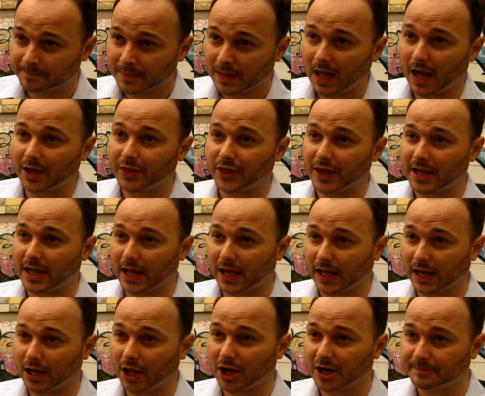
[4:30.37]
I think a
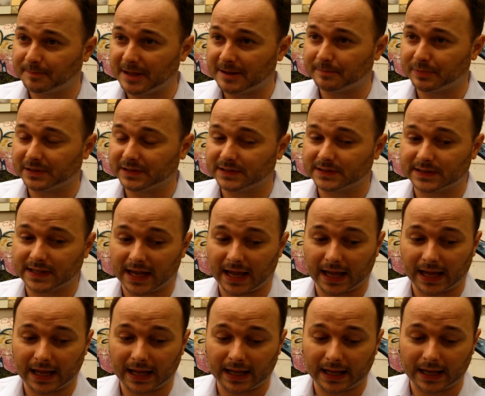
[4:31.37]
lot of people
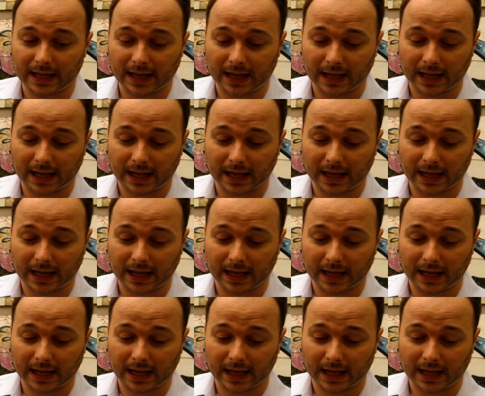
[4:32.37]
say